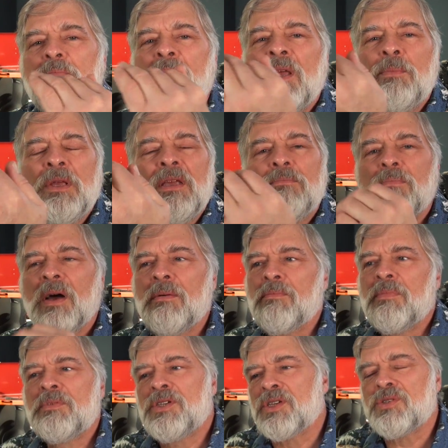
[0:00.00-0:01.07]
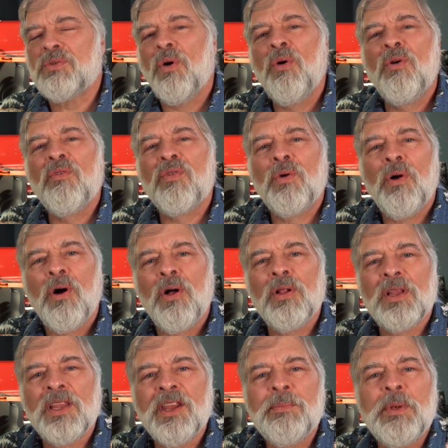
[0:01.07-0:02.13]
maybe just
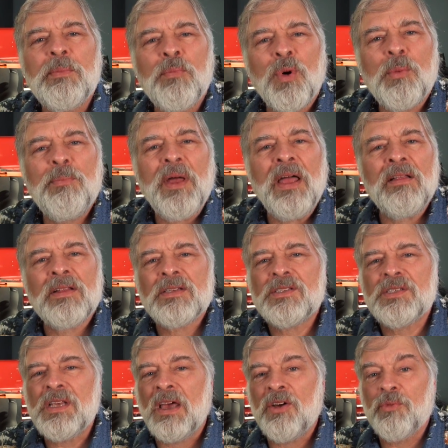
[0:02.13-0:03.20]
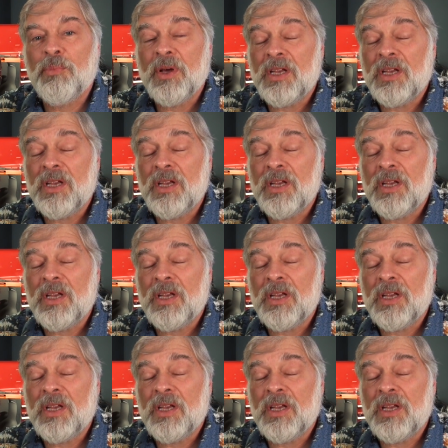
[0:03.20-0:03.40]
overall a little bit more balanced sound,